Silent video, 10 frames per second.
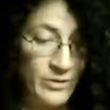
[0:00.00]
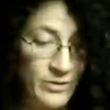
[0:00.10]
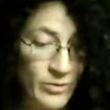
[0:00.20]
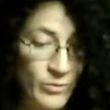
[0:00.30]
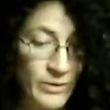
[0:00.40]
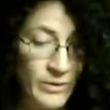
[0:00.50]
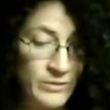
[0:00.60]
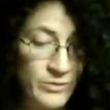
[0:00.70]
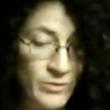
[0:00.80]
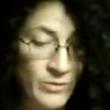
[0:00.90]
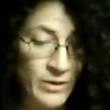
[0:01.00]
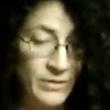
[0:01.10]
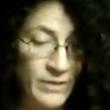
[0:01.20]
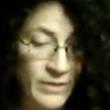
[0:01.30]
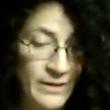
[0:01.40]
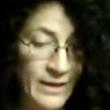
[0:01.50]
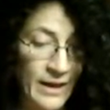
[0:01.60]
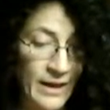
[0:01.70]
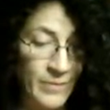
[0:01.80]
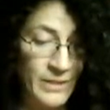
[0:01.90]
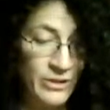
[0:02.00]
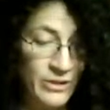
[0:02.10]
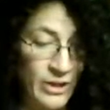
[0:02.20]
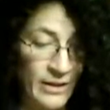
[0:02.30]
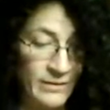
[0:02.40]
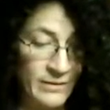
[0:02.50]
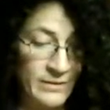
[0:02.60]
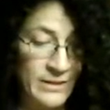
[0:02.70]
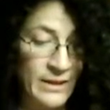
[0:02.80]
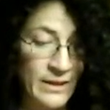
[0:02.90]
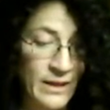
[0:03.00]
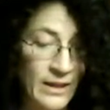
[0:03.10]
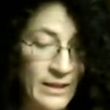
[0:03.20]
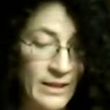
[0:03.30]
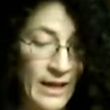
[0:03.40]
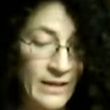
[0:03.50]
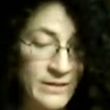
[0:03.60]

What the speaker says: who will do her unhappy child that